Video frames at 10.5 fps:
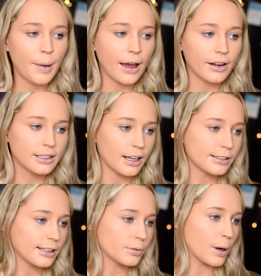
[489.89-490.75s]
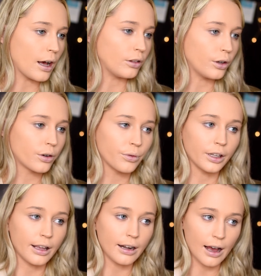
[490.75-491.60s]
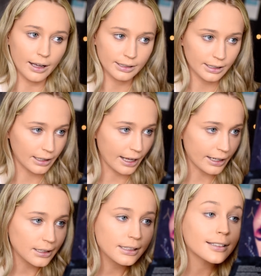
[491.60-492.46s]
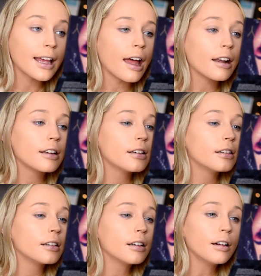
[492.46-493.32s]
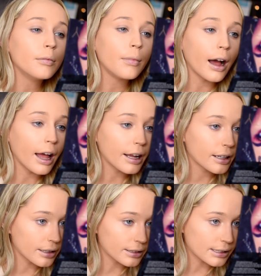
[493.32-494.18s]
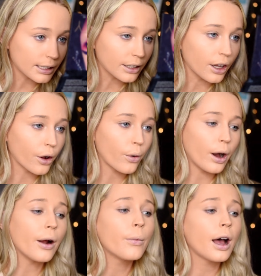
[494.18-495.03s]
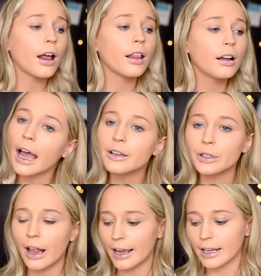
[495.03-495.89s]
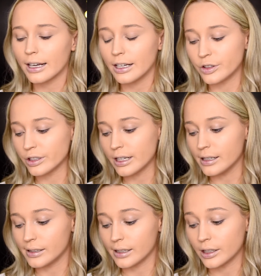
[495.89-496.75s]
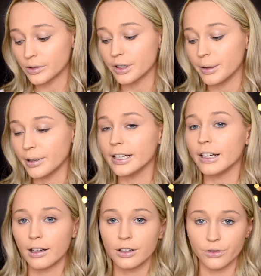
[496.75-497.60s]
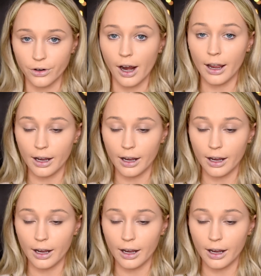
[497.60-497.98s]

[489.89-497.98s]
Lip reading: The powder does as well look really nice, and like, it's set my concealer quite well. I do like it, it just is extremely dry.